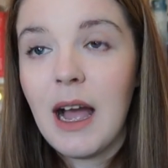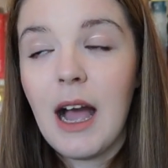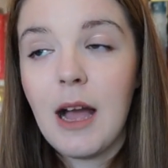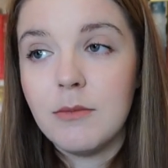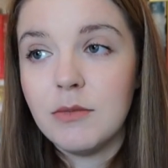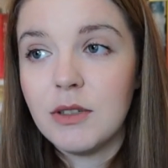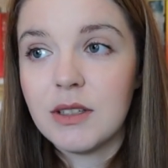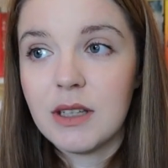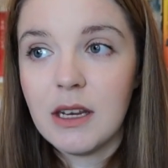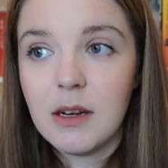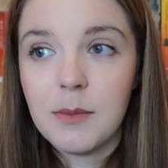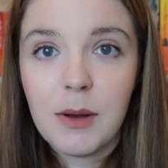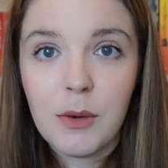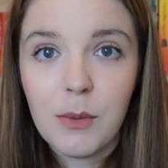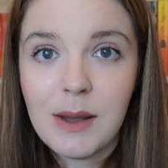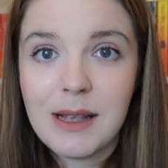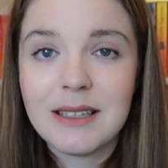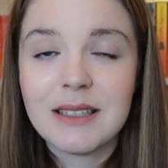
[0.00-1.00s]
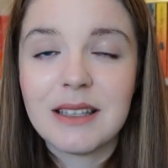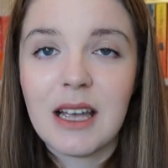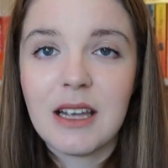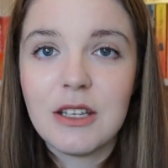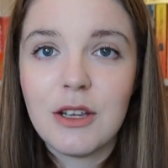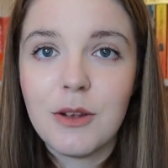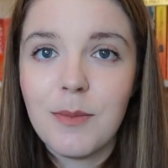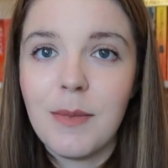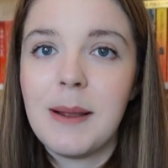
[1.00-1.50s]
I'm just thinking about ways
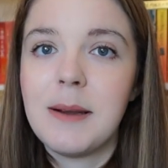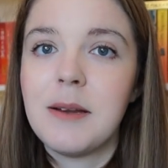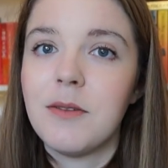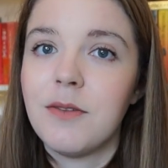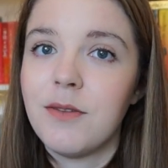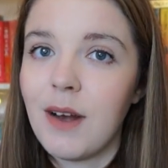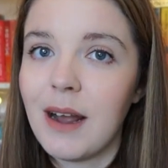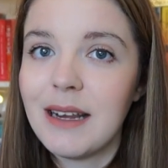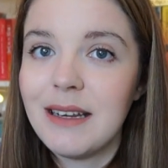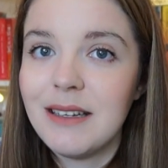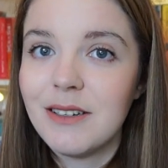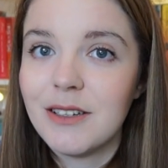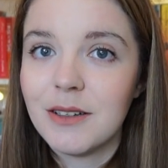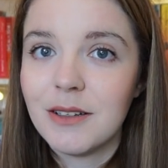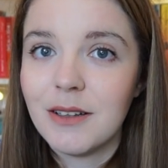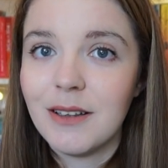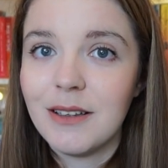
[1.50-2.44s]
that you might find